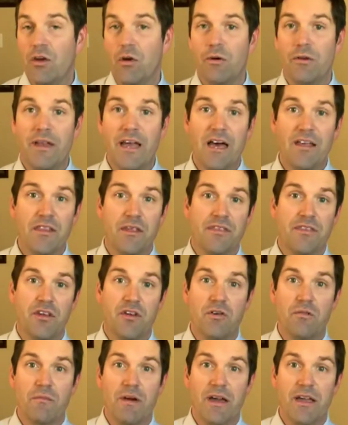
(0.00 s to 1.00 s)
You know, yeah, the
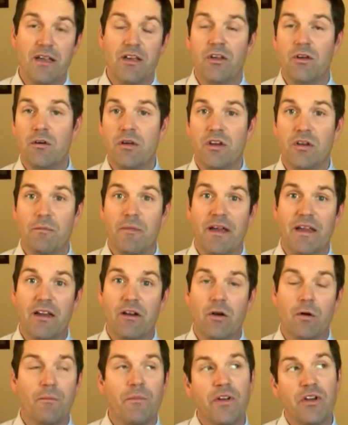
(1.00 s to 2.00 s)
thunder might, you might
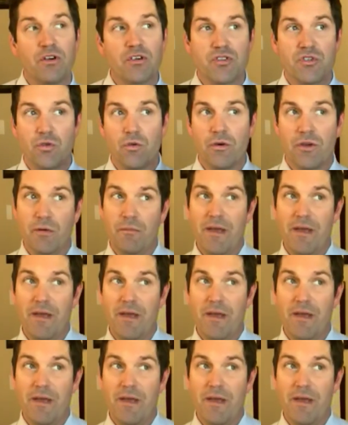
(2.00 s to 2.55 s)
hear it, but your storm,